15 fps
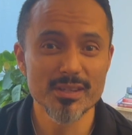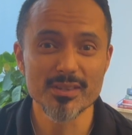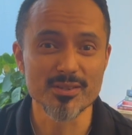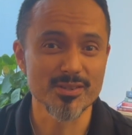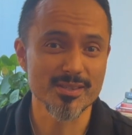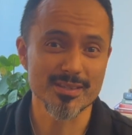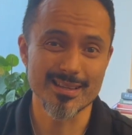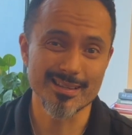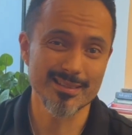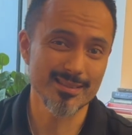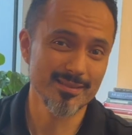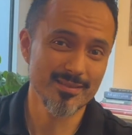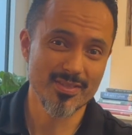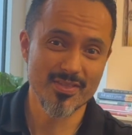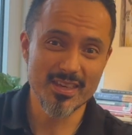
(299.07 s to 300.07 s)
there's like
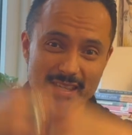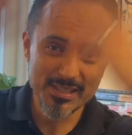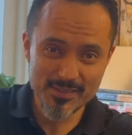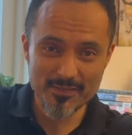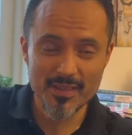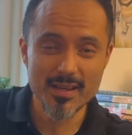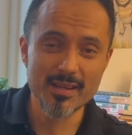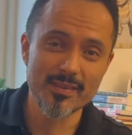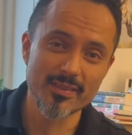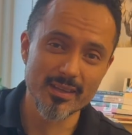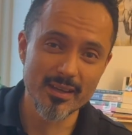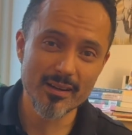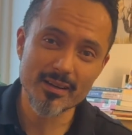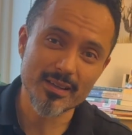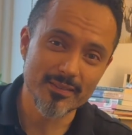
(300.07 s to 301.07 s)
things flying in the
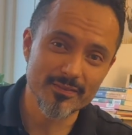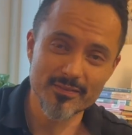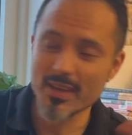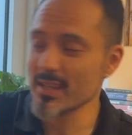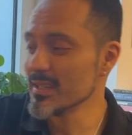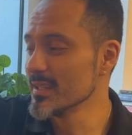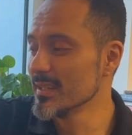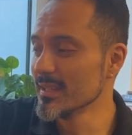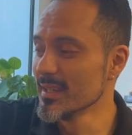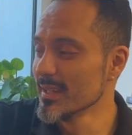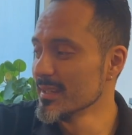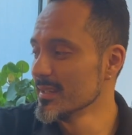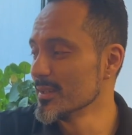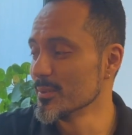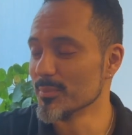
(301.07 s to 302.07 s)
air, confetti,
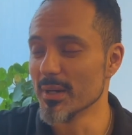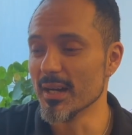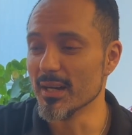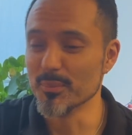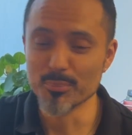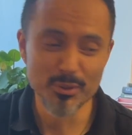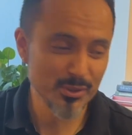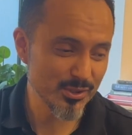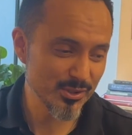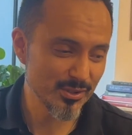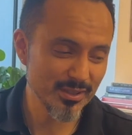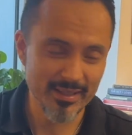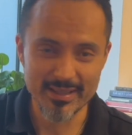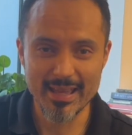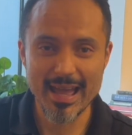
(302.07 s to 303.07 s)
books are
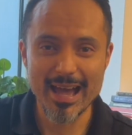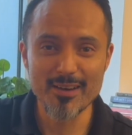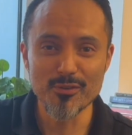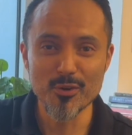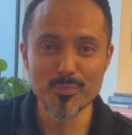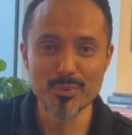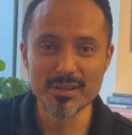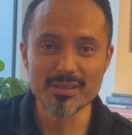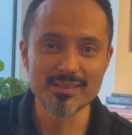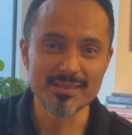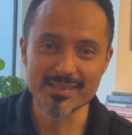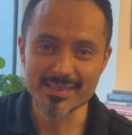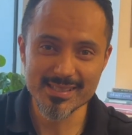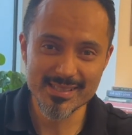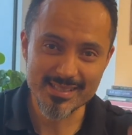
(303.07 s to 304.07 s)
like half open
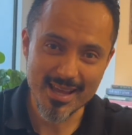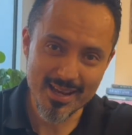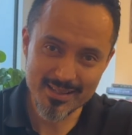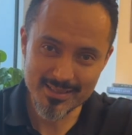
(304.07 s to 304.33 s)
and stacked